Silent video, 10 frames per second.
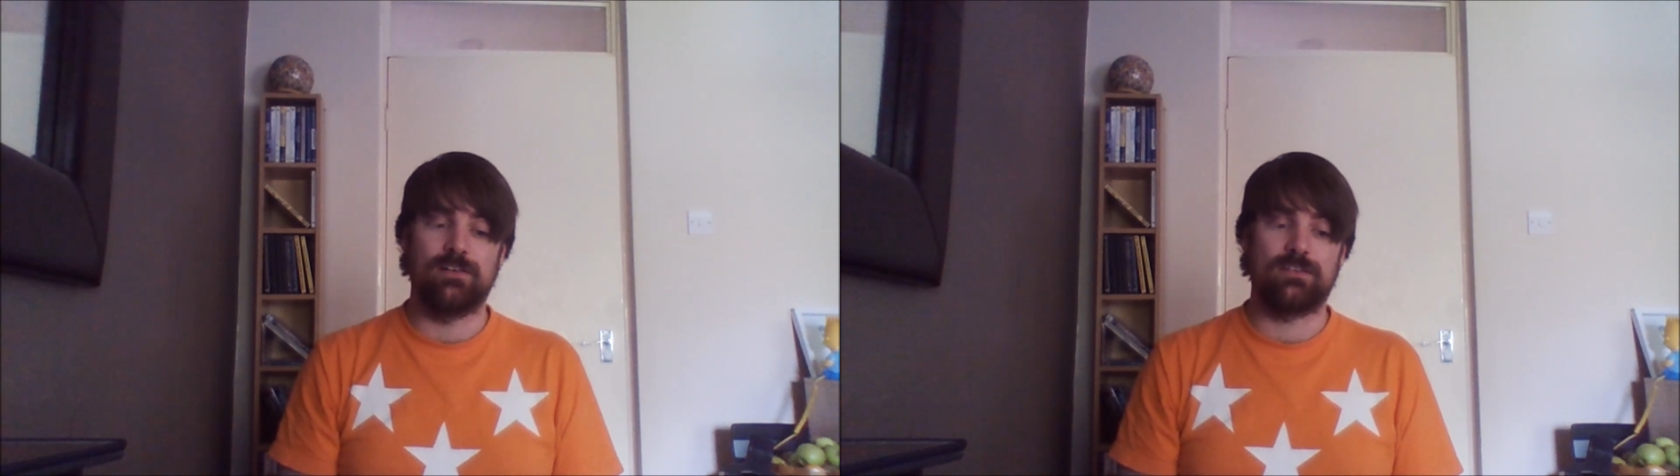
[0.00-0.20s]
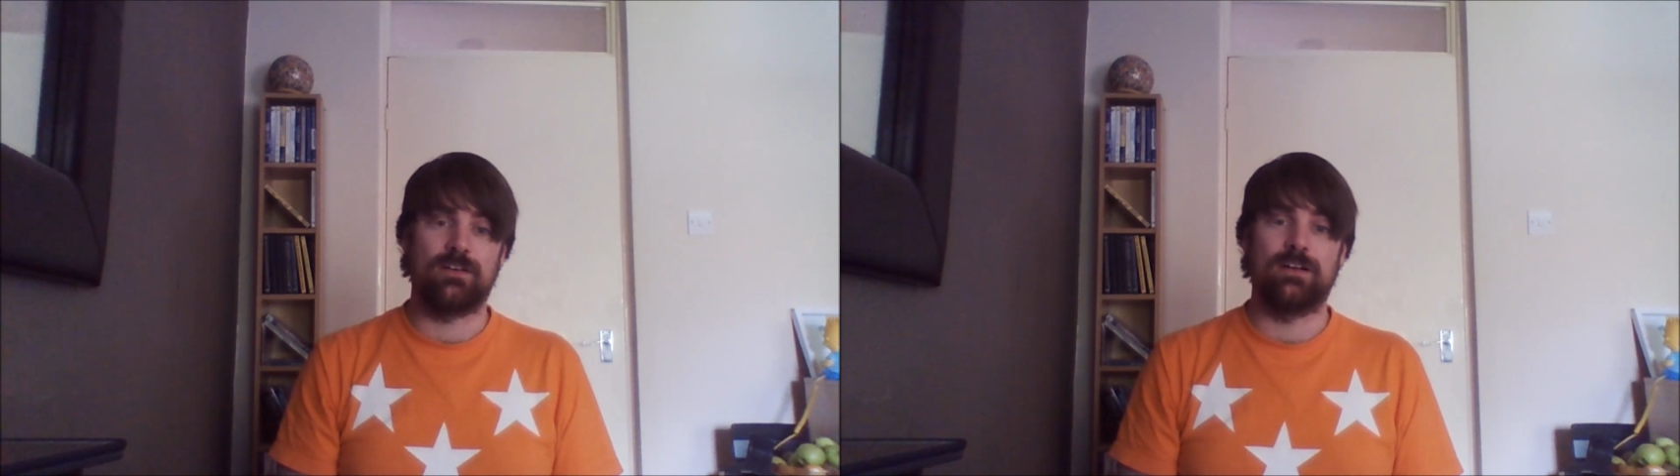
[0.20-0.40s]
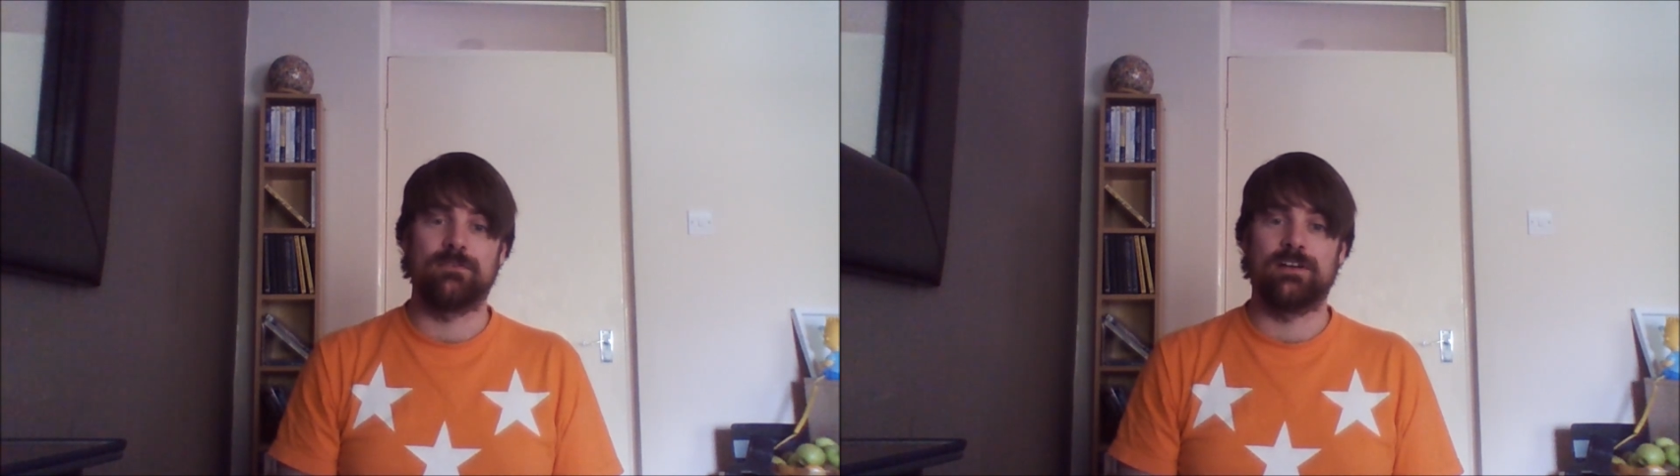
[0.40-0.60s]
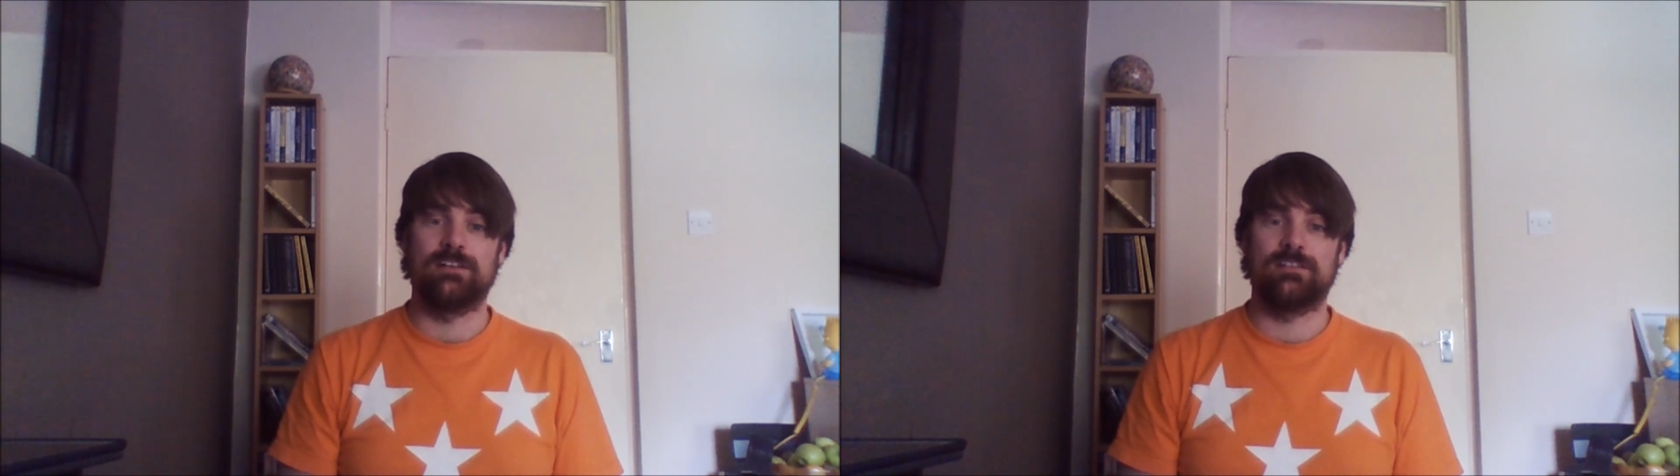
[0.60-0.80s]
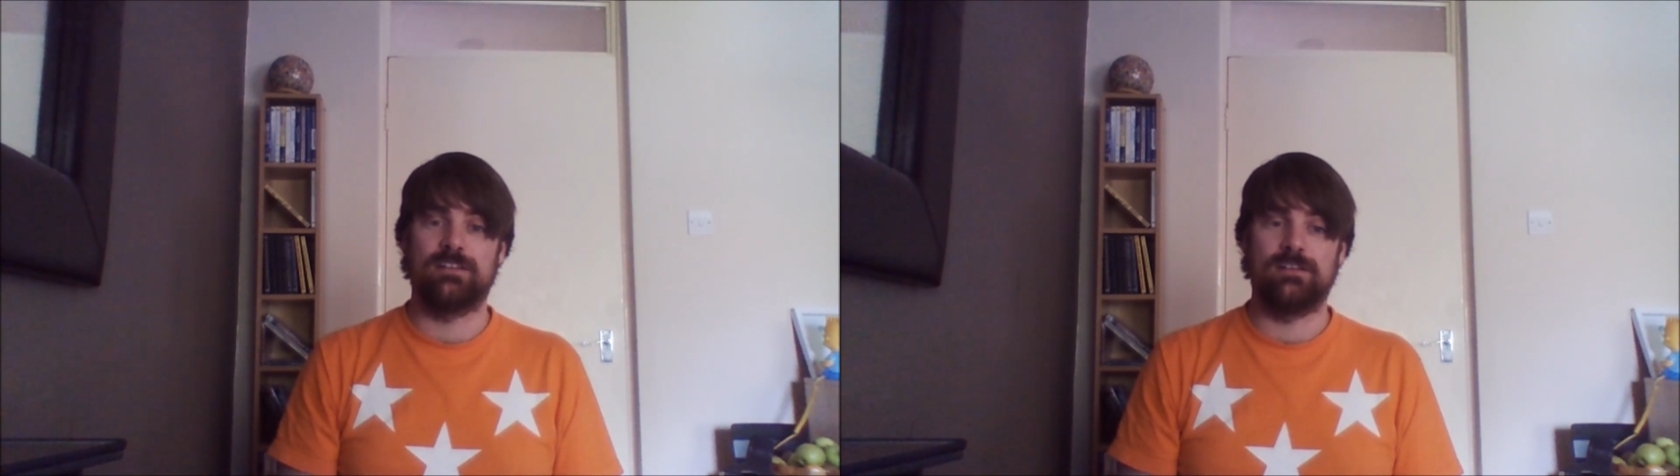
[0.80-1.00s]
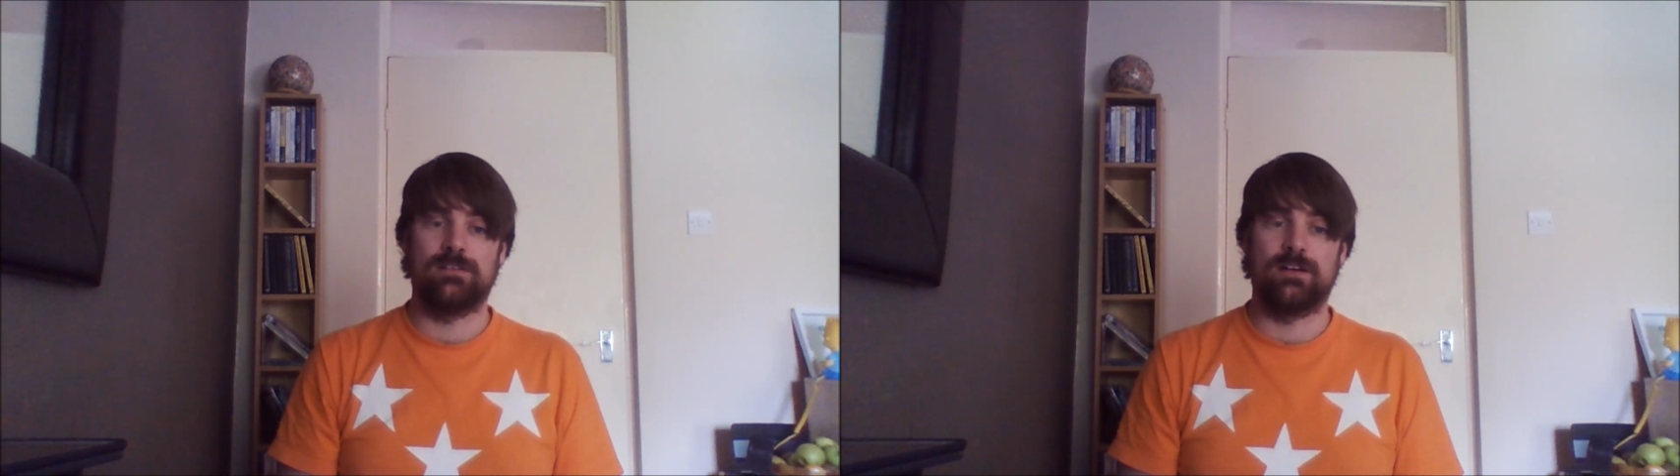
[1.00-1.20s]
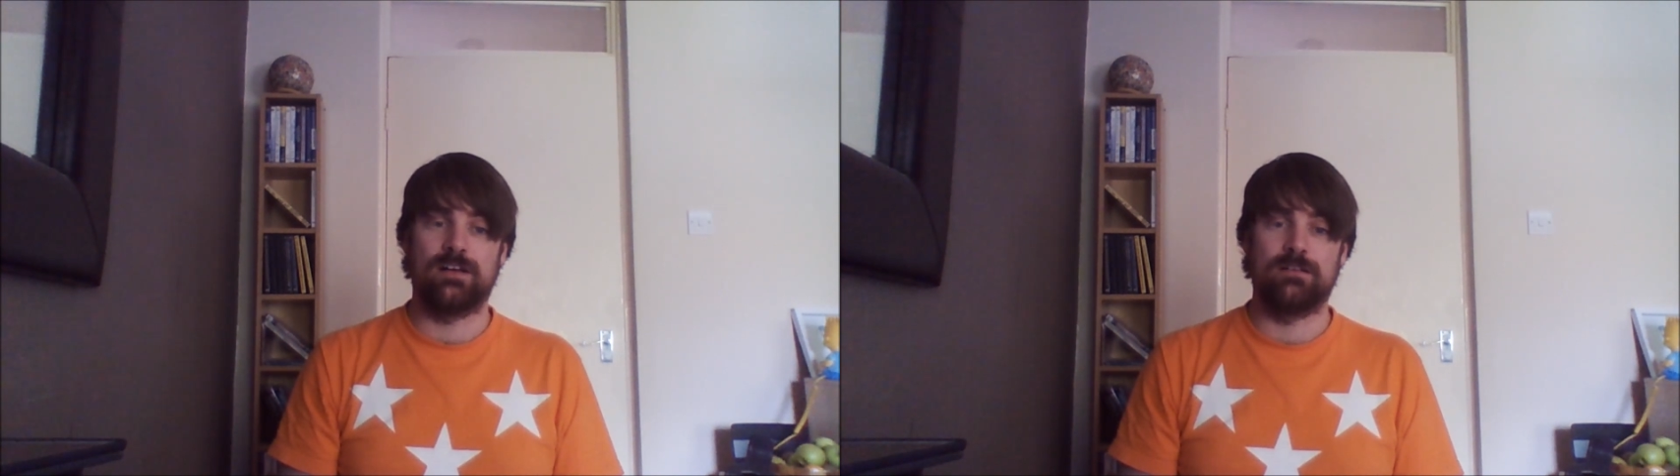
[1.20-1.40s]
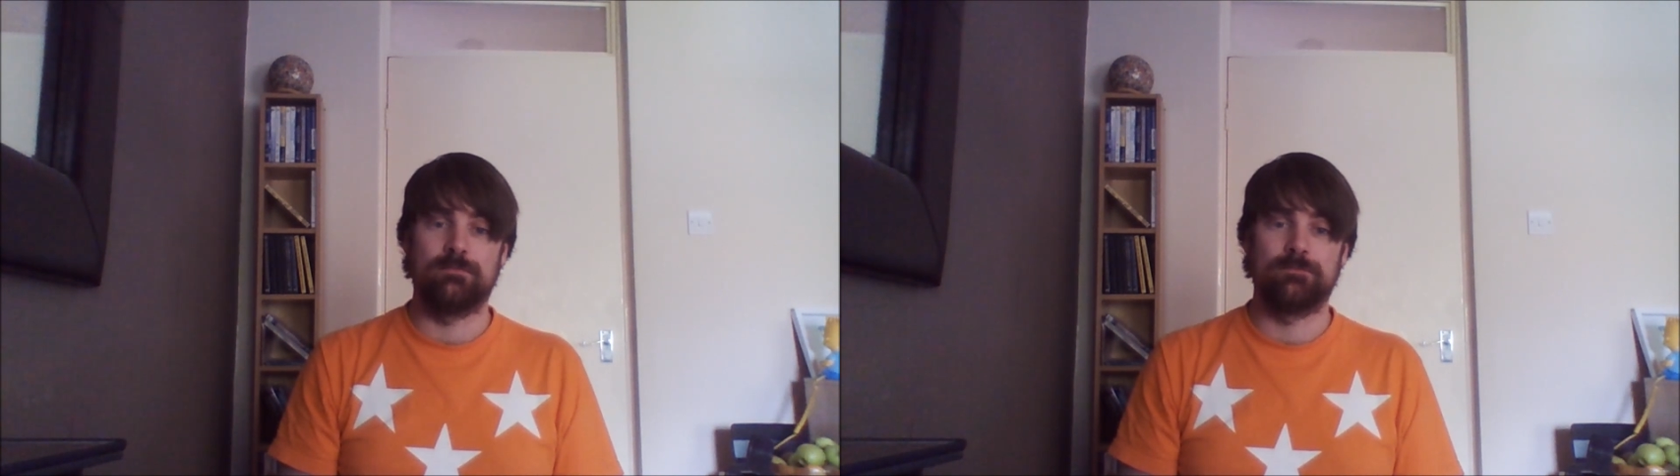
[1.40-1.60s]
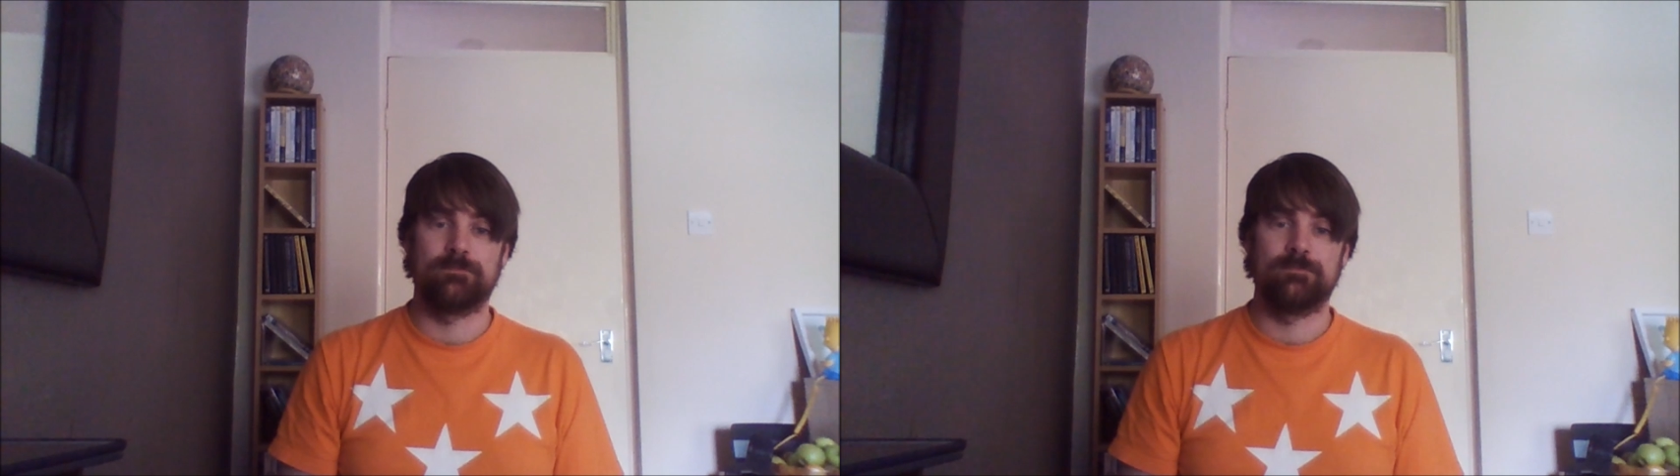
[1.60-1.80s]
so I'm going to